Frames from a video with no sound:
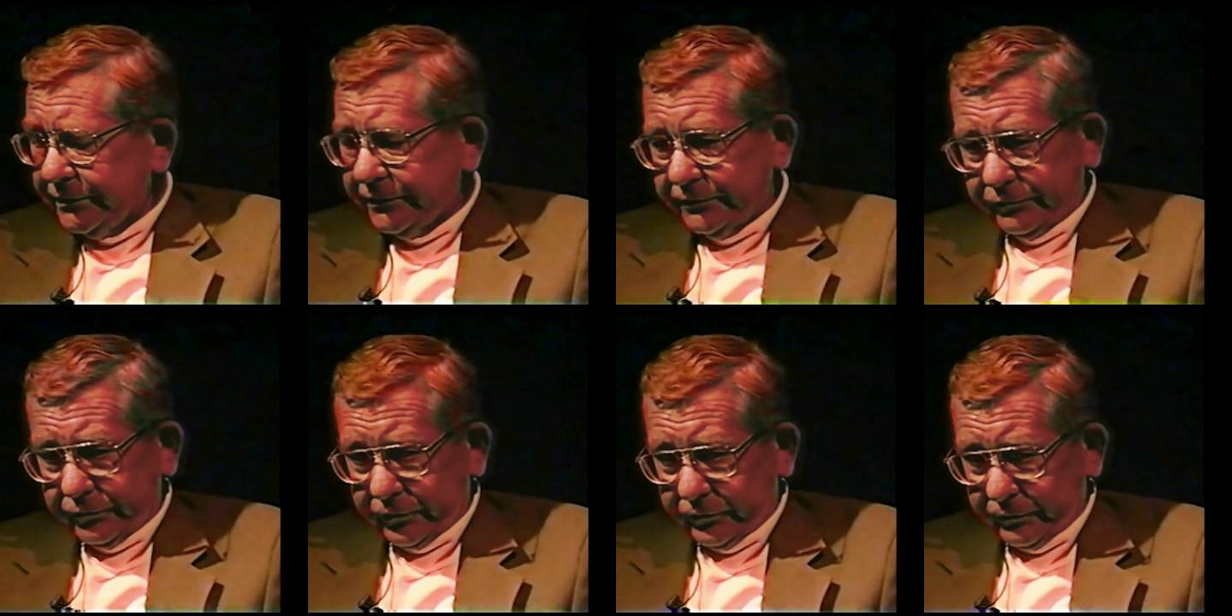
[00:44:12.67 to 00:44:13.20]

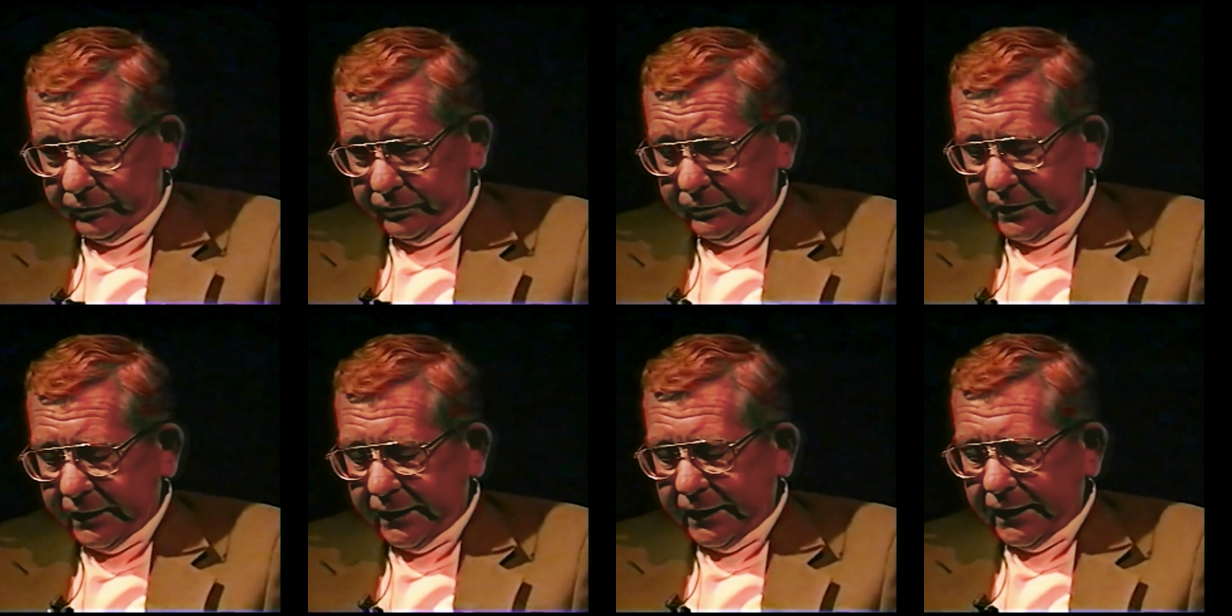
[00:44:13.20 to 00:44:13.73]
come into the
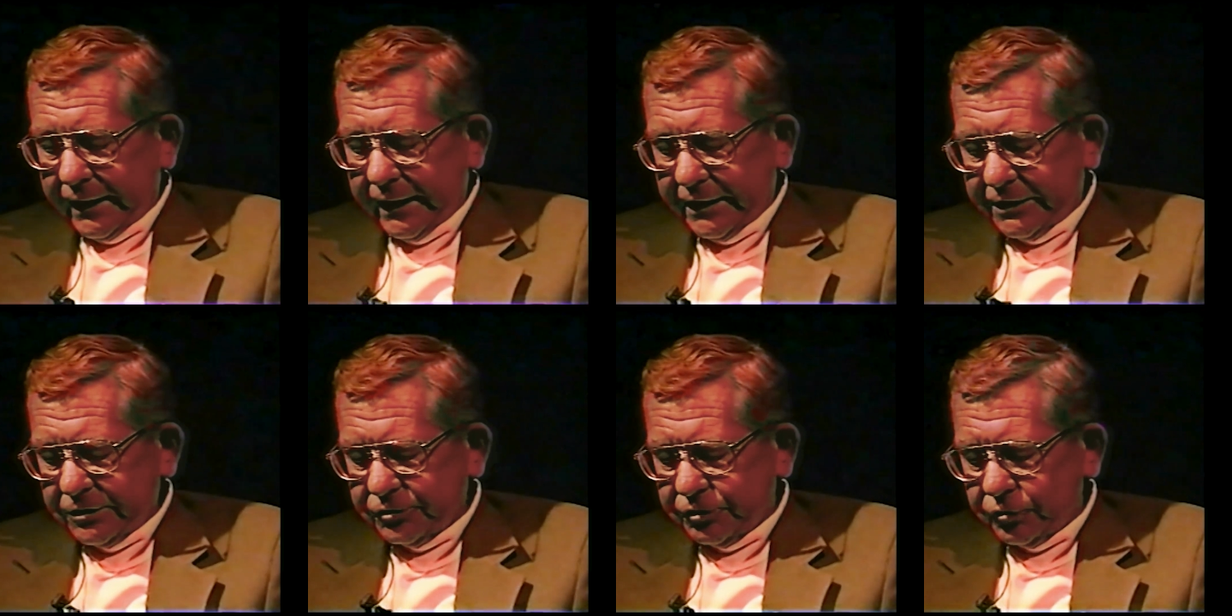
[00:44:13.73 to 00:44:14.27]
room,
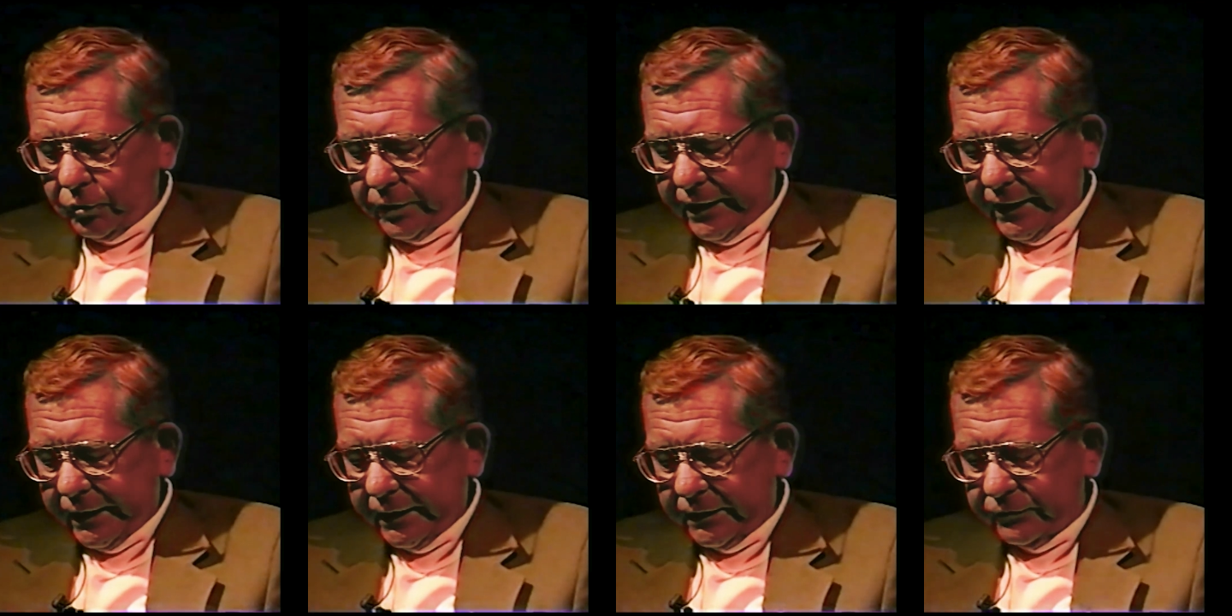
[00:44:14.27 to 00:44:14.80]
and in
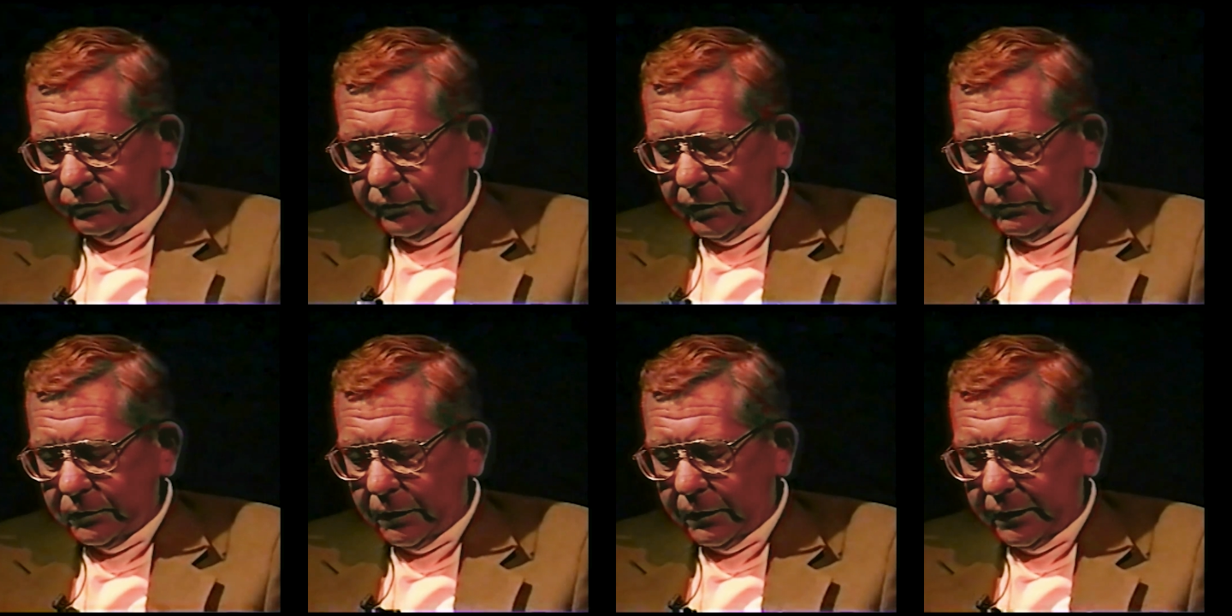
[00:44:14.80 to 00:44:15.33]

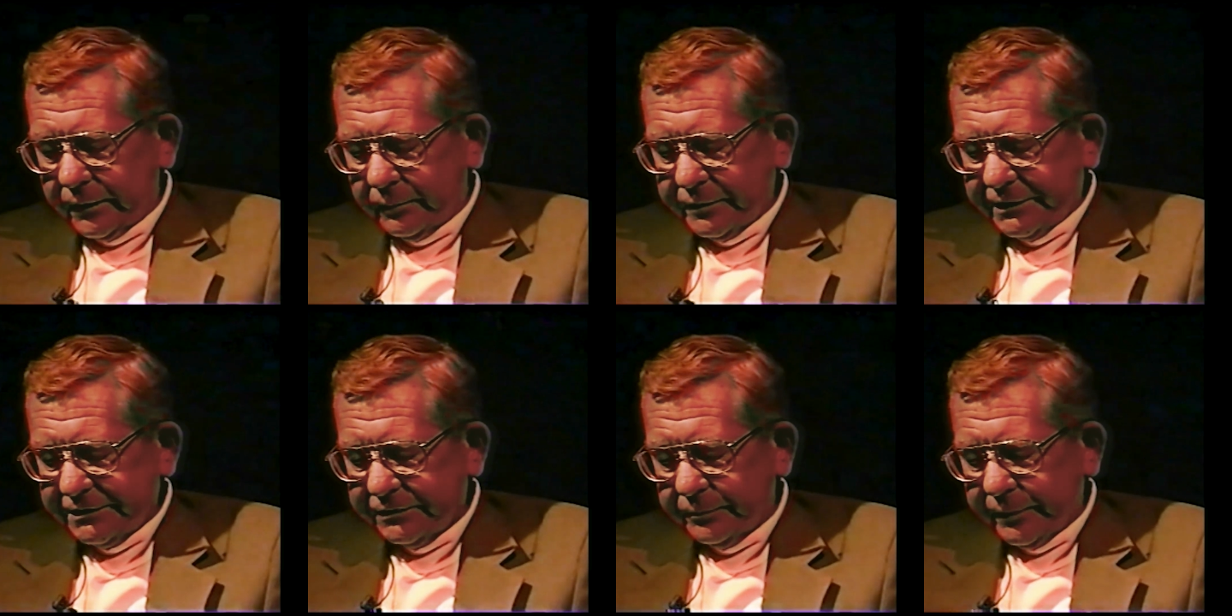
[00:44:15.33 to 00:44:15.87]
shorthand wrote
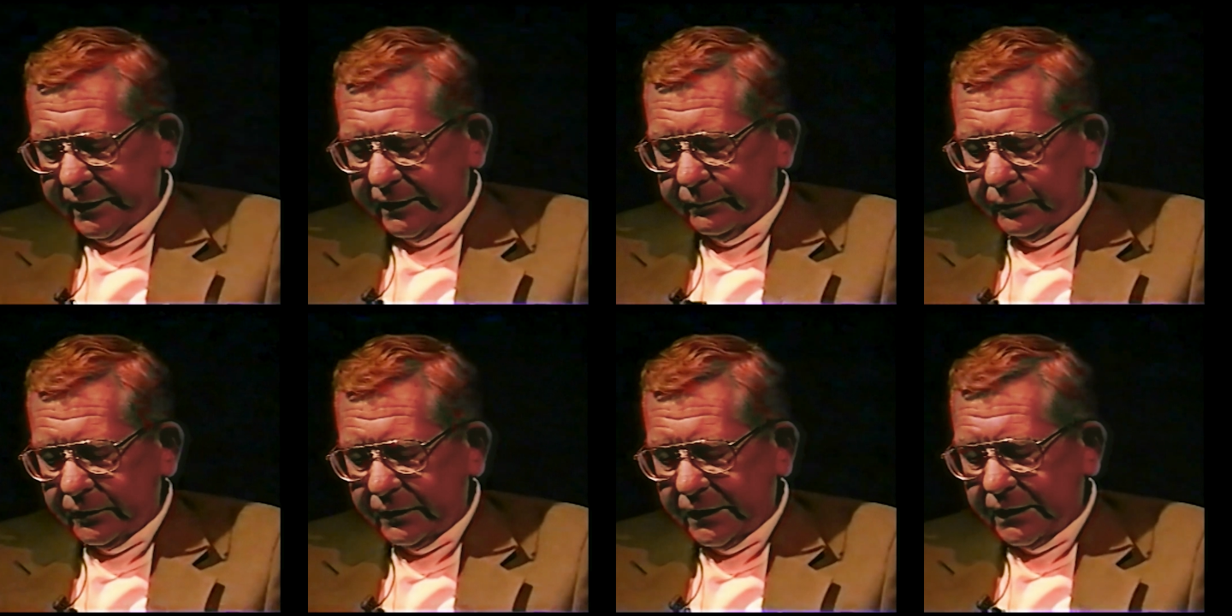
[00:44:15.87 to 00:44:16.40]
on a piece
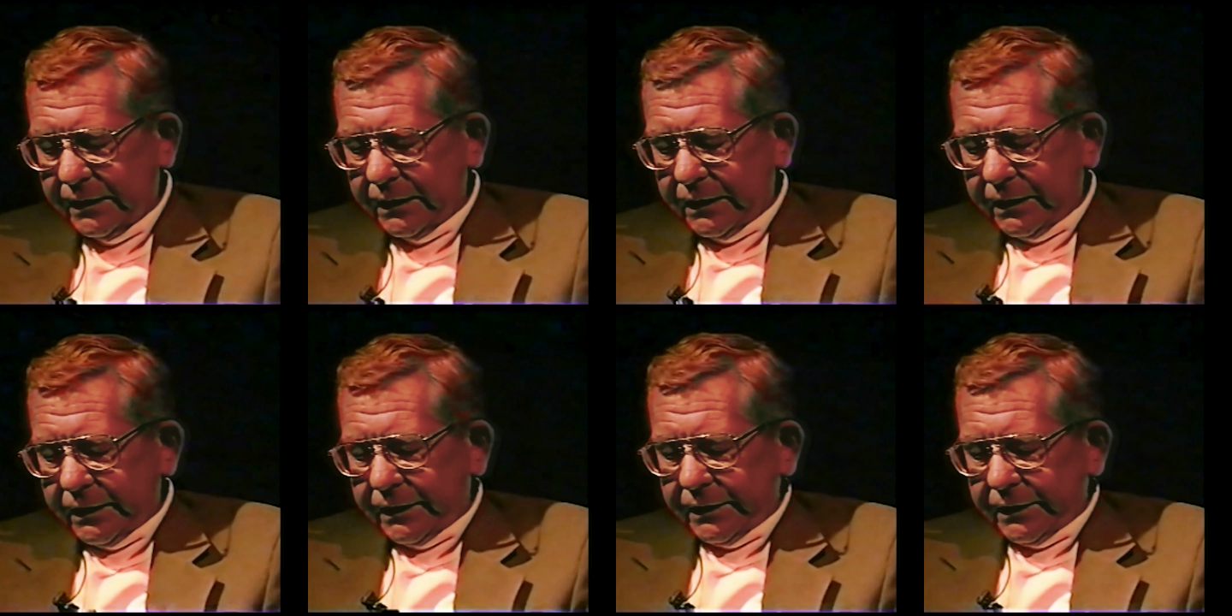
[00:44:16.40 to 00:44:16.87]
of paper,